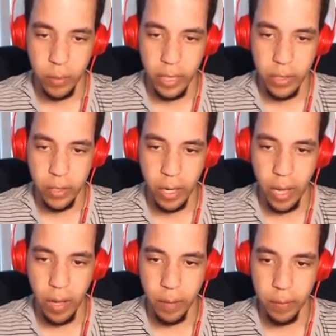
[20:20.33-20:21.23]
We need your
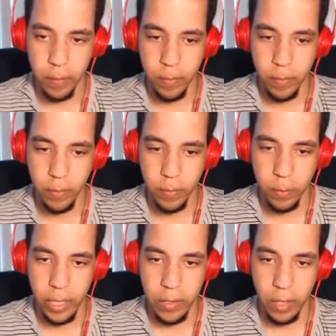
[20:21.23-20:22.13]
help.
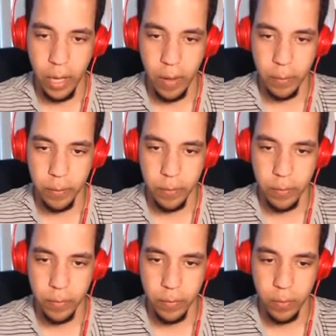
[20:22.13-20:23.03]
We need your help.
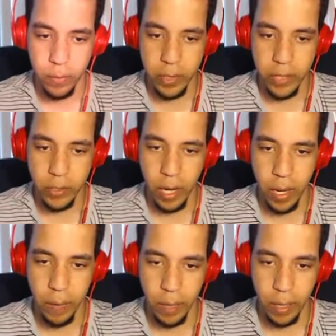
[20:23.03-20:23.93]
need your
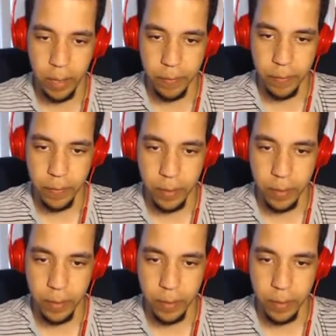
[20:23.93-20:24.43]
help. All right.